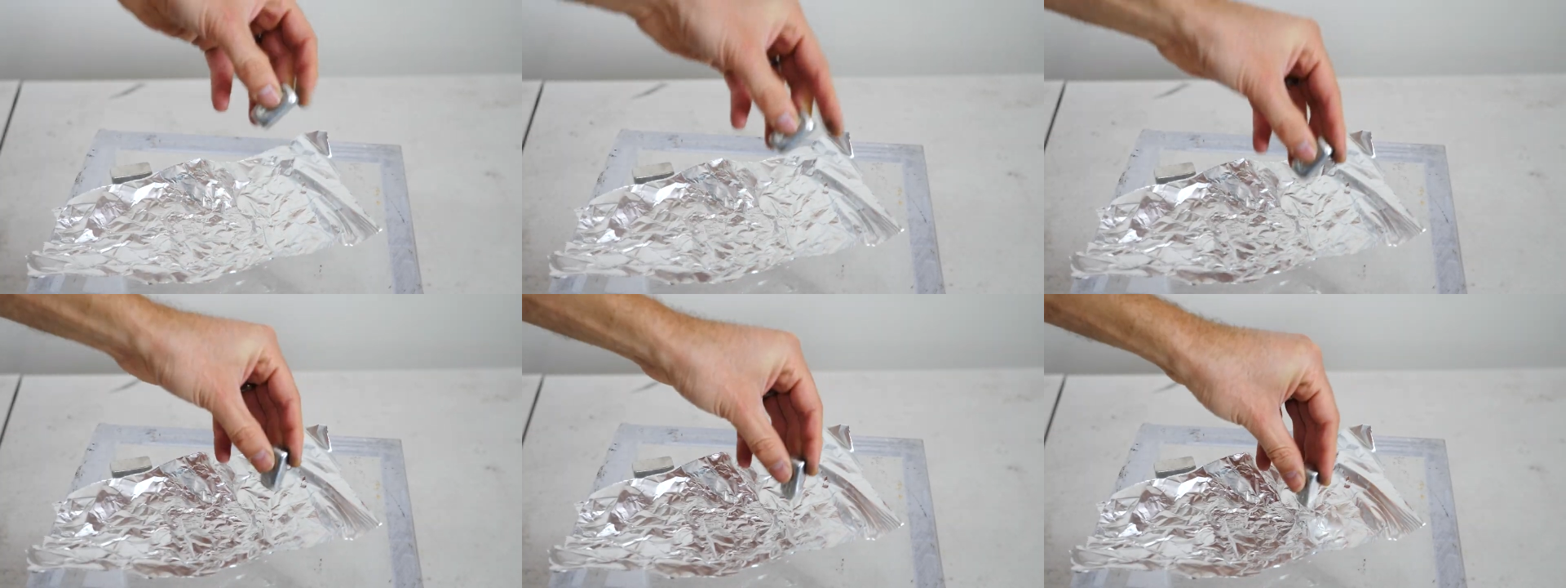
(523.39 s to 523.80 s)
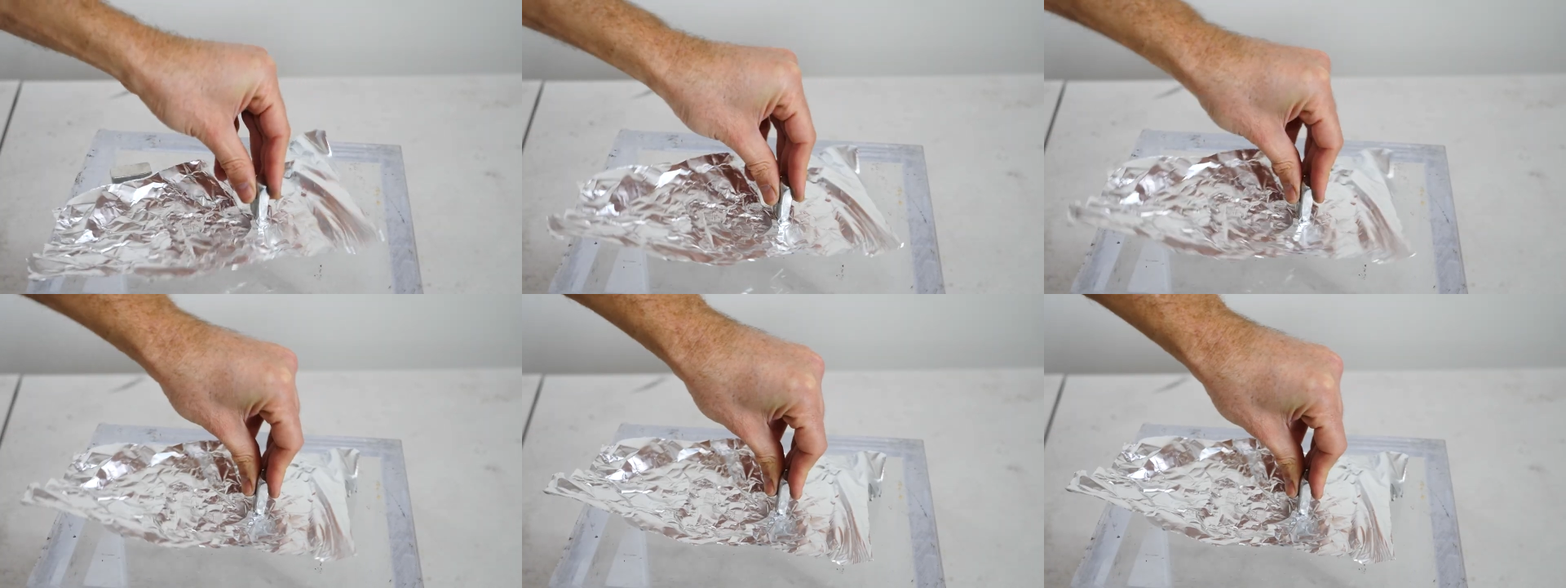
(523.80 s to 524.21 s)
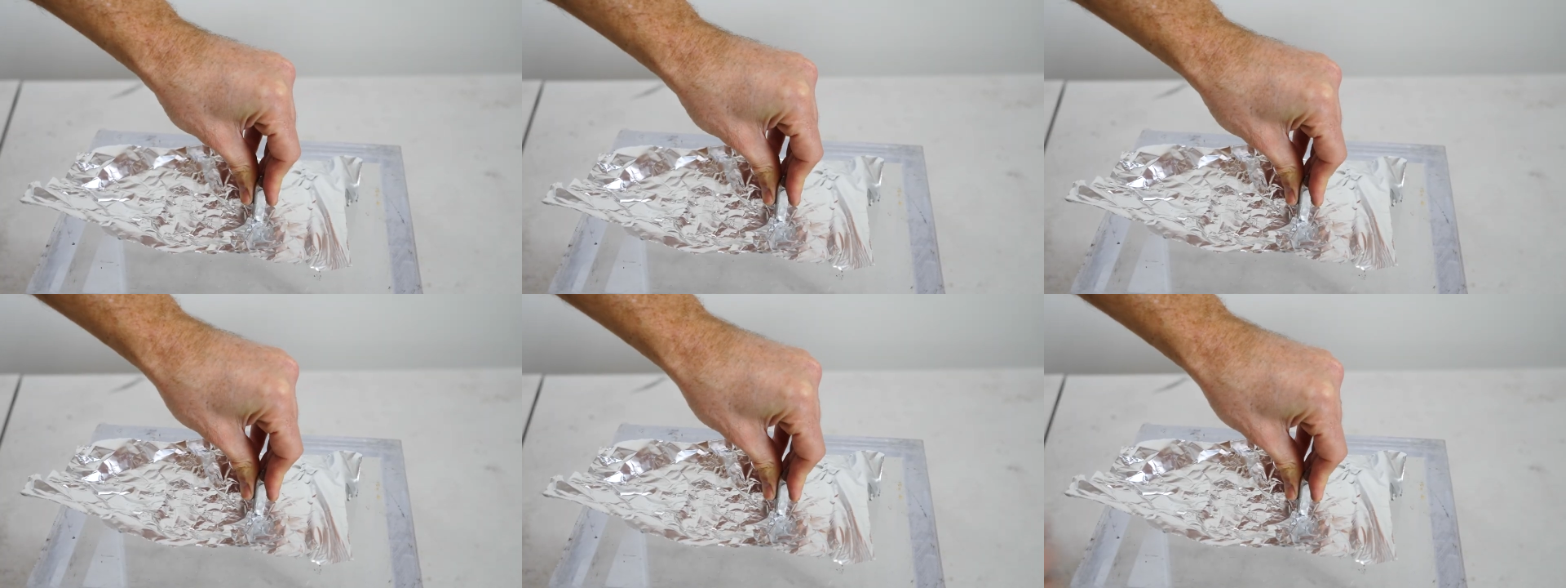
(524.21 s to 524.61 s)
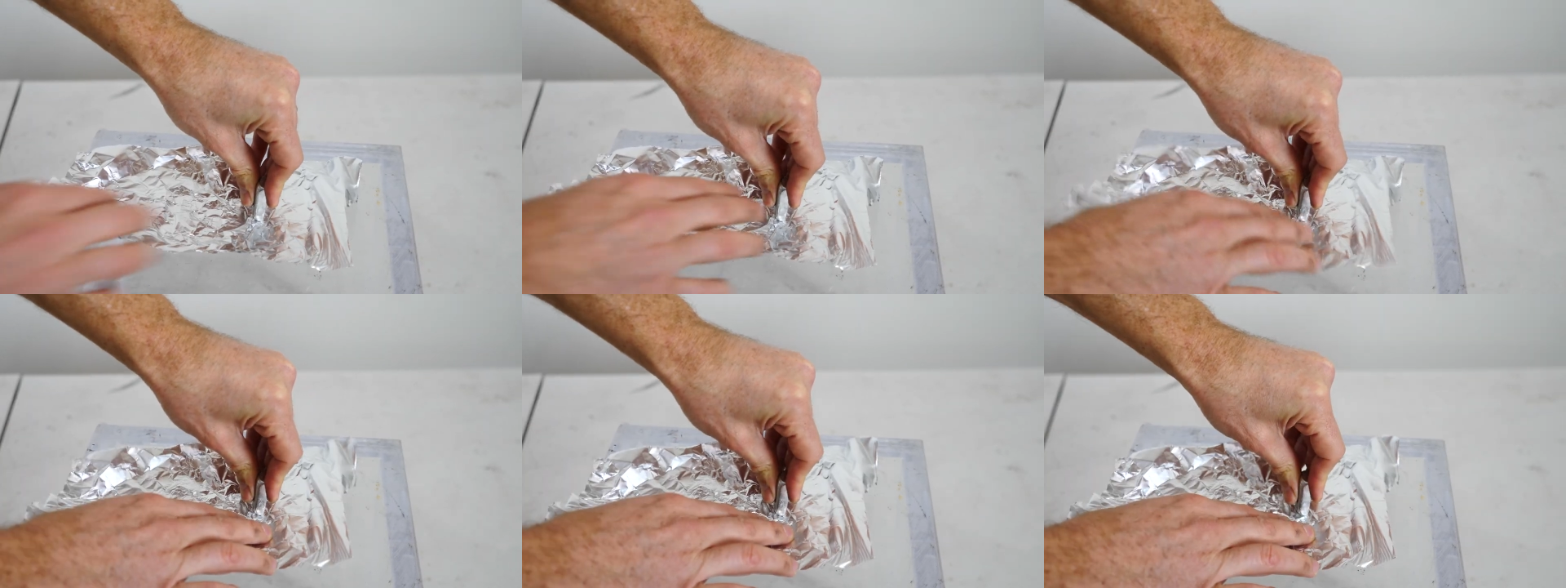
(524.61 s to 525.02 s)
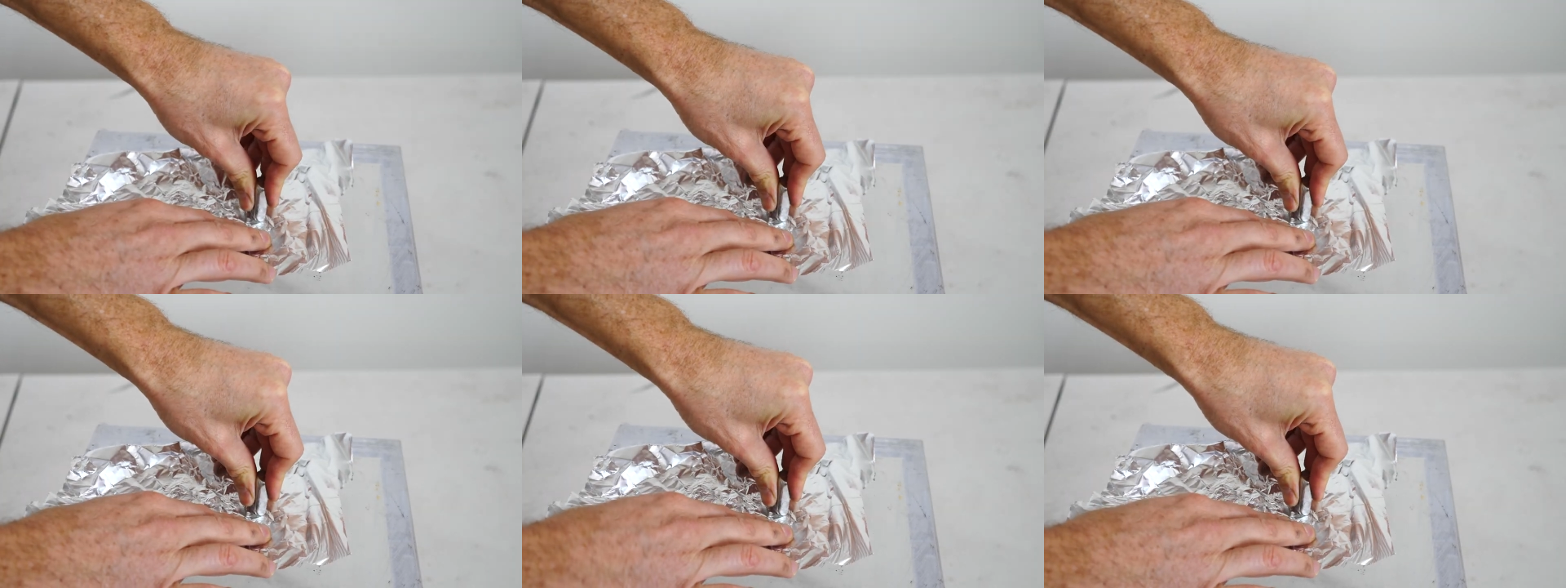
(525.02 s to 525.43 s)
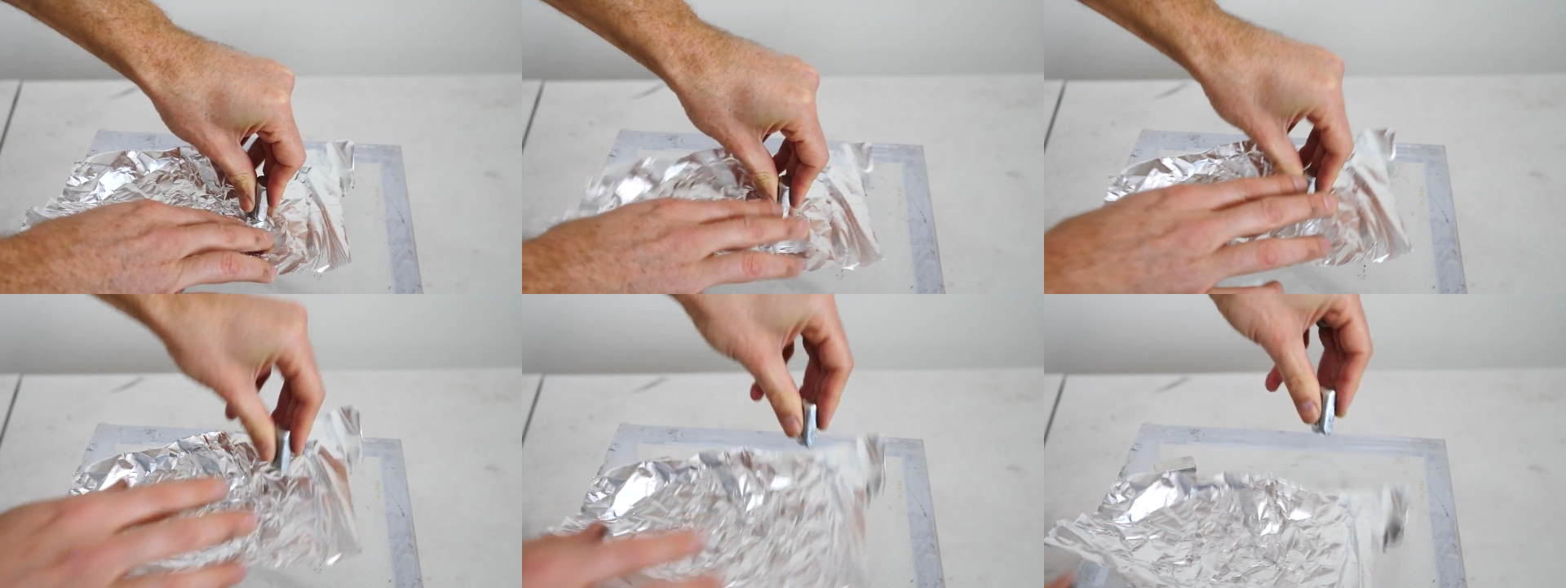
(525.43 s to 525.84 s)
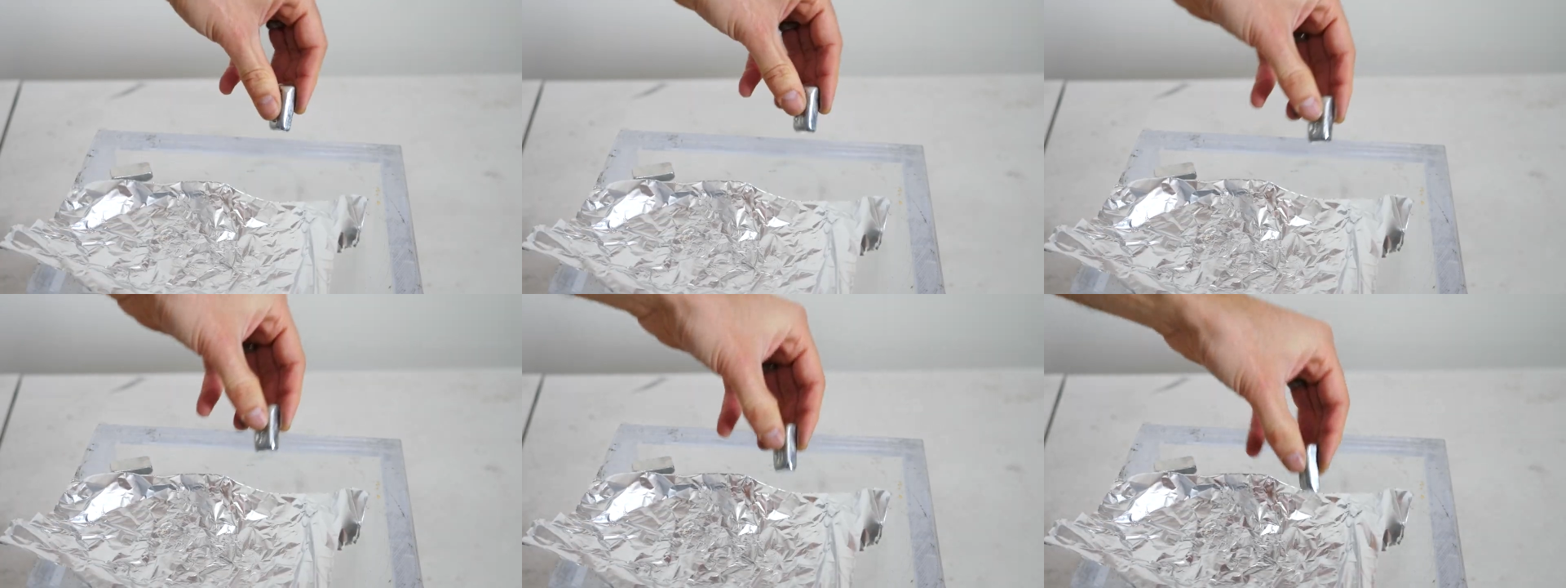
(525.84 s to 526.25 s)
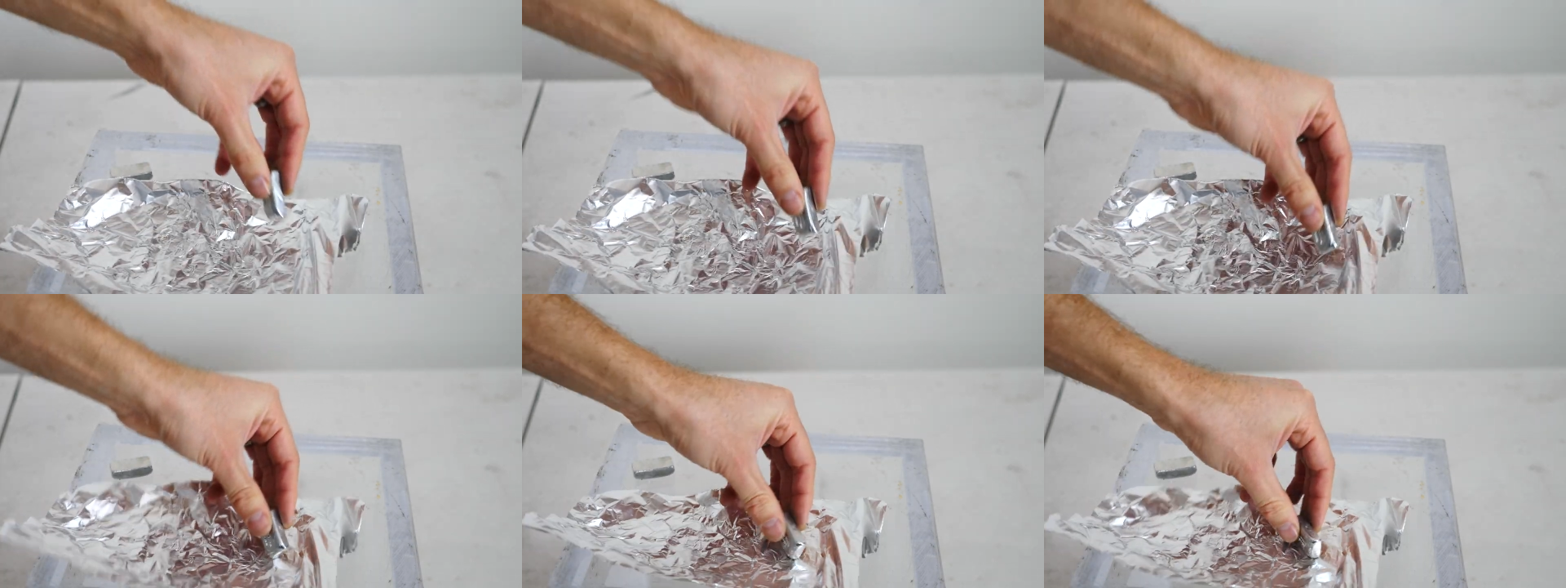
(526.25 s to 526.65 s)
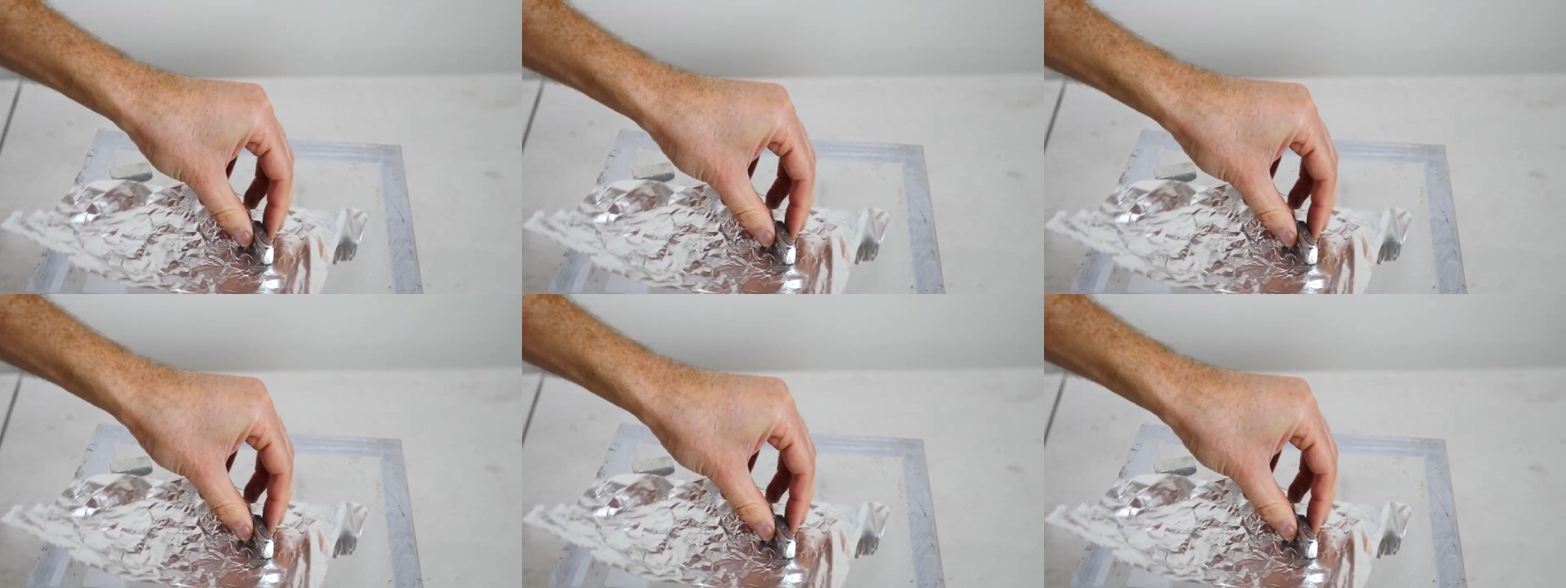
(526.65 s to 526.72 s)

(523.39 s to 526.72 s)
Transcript: No face is visible, so there are no lips to read.